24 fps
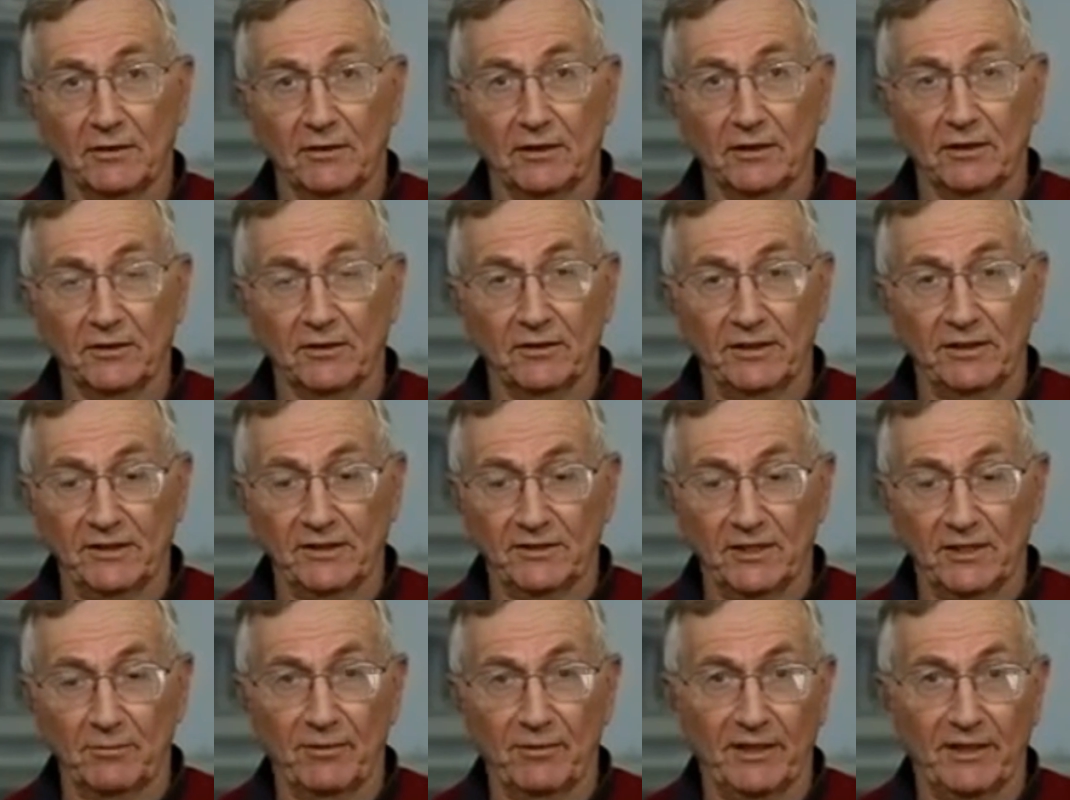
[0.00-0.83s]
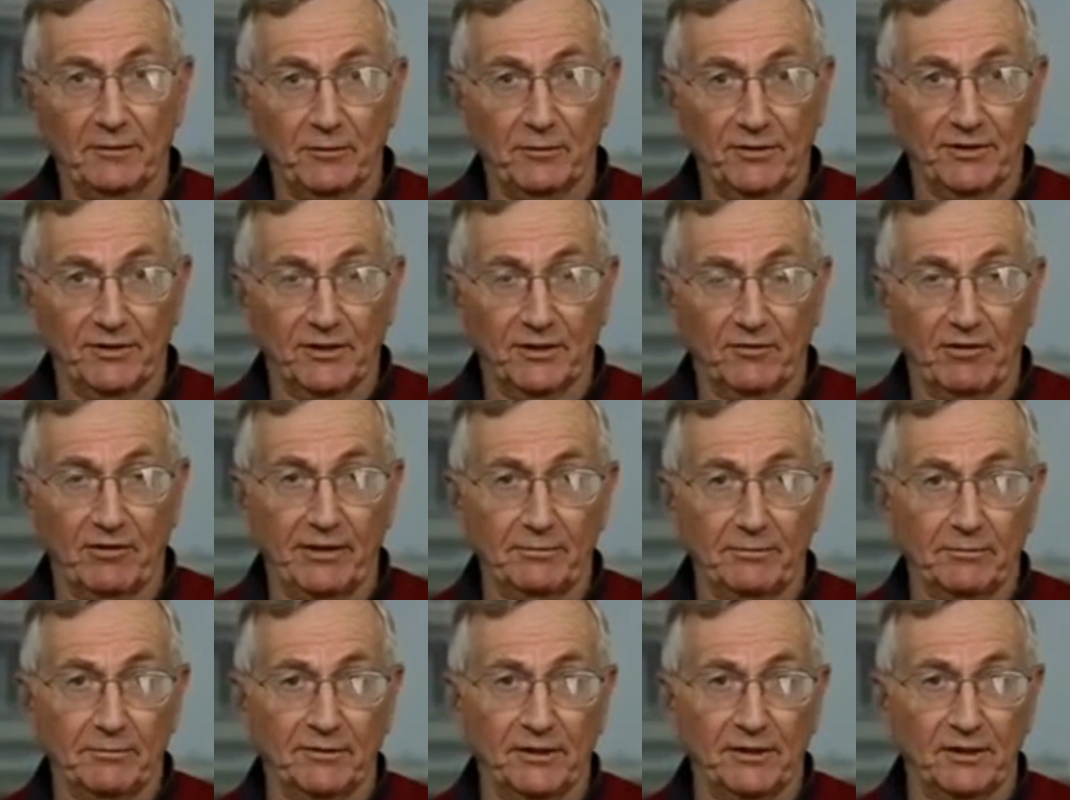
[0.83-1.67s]
clearly somebody with a
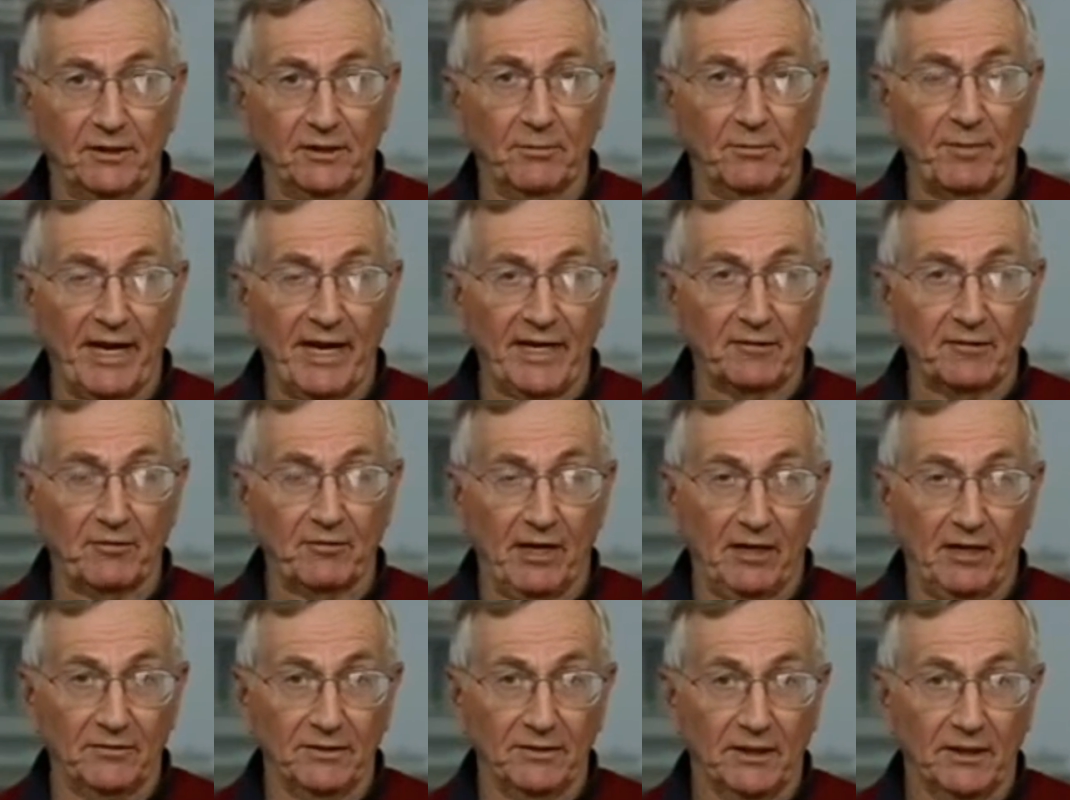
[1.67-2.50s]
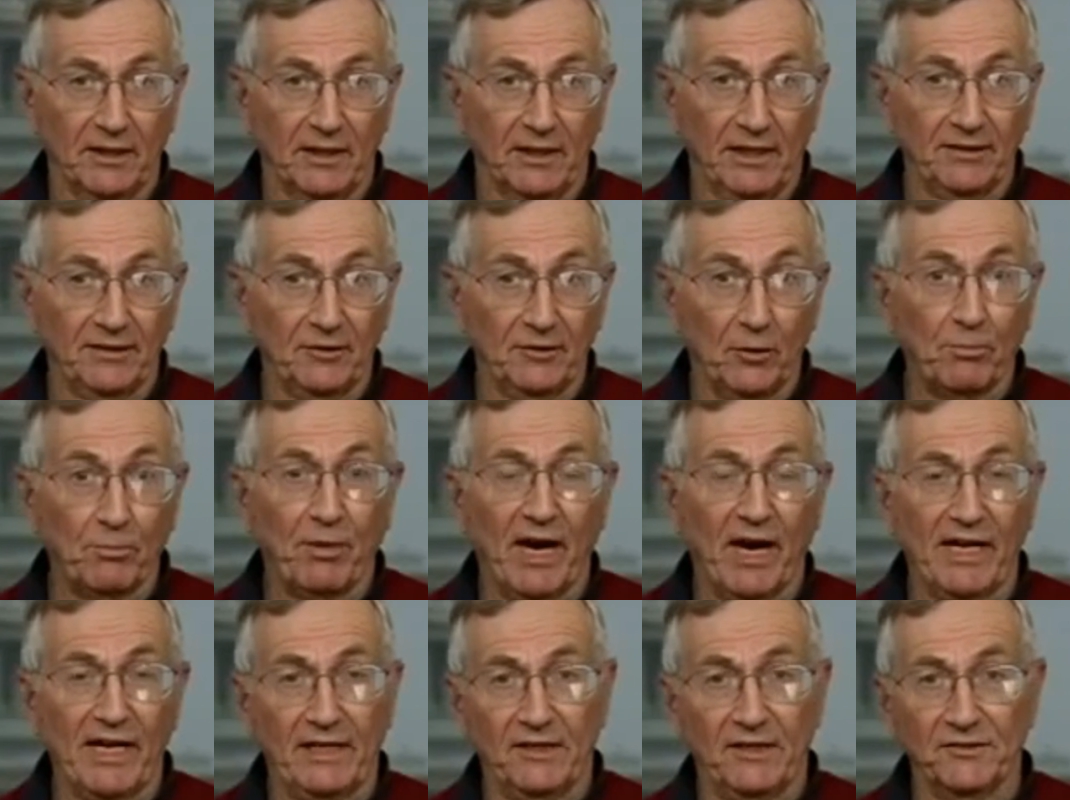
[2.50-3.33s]
great deal of background and no
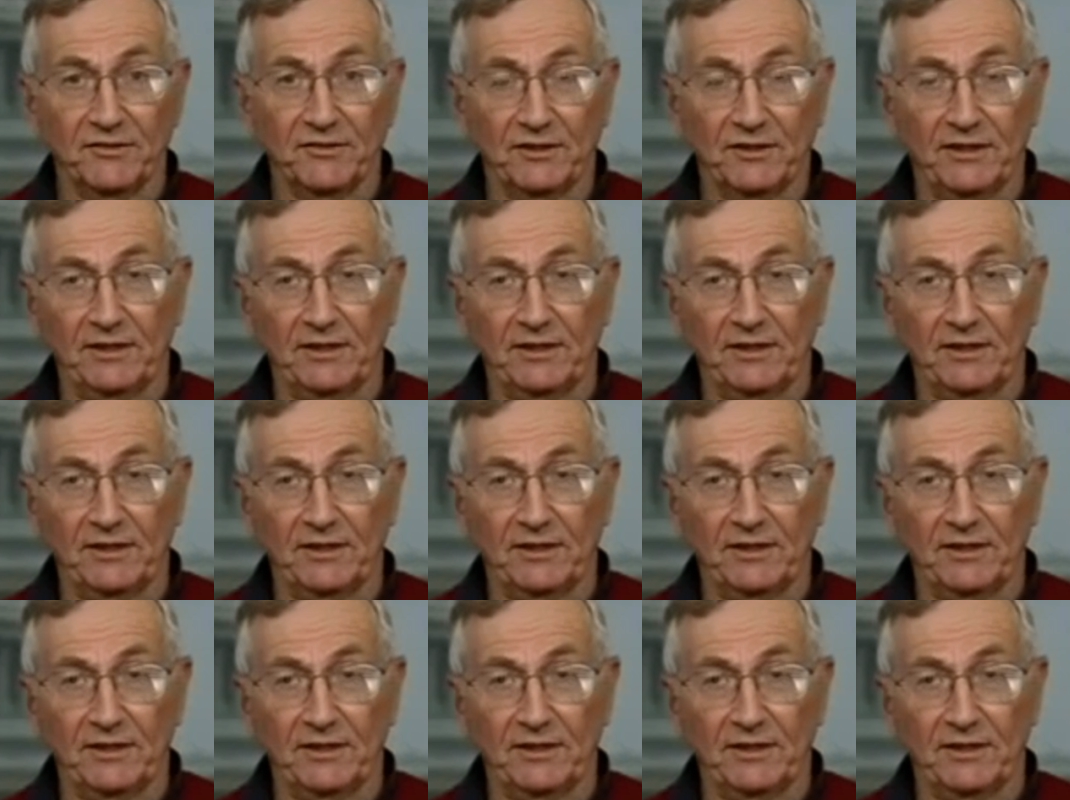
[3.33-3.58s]
bias.